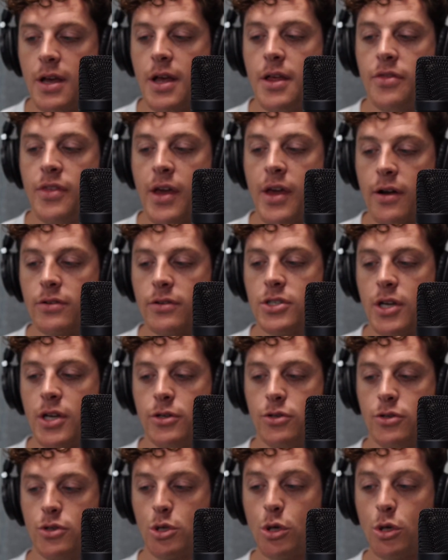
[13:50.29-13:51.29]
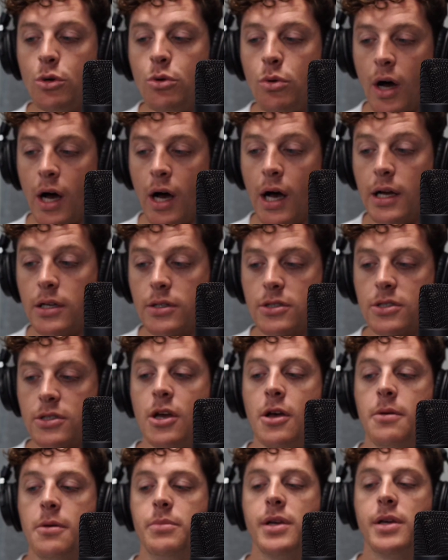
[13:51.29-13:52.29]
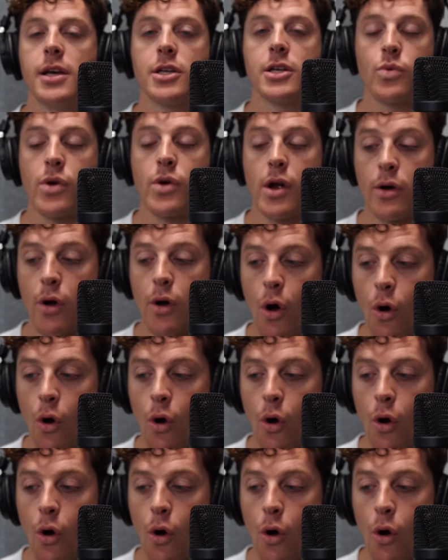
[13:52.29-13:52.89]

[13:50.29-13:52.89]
They are done to us because we are